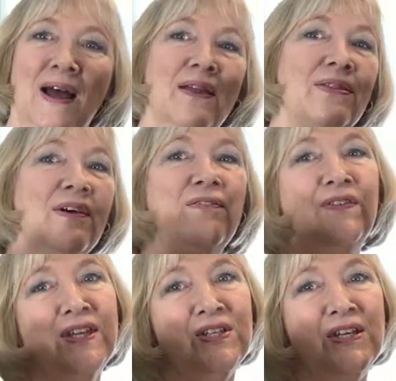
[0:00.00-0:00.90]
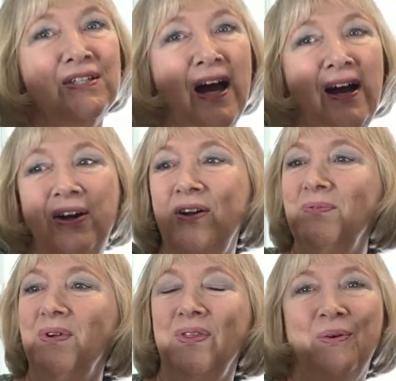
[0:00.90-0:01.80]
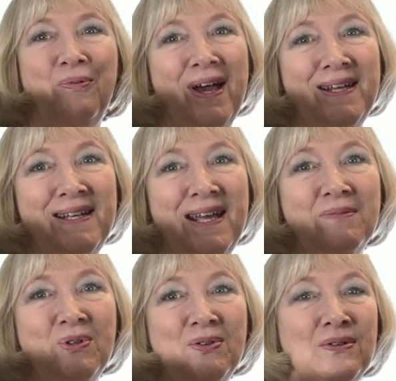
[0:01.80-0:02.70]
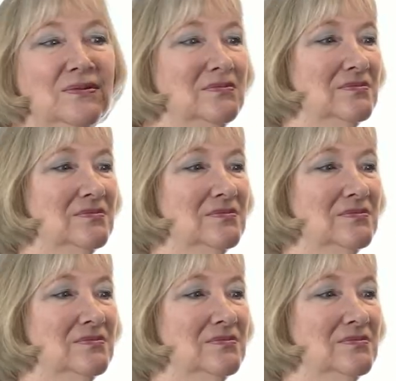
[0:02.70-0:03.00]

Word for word: The vintage iron with the red enamel